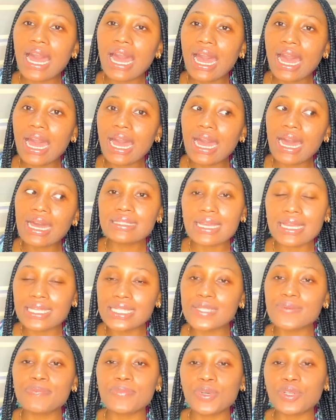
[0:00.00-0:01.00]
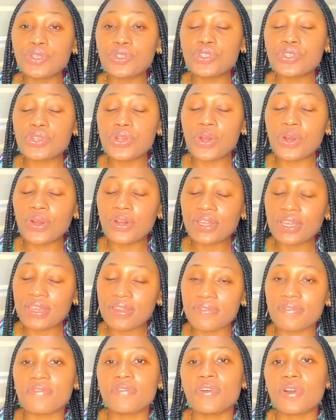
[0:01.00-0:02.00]
and exposure
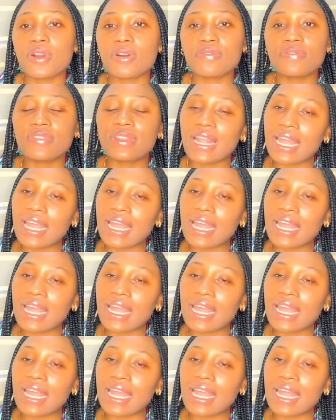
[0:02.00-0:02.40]
involved,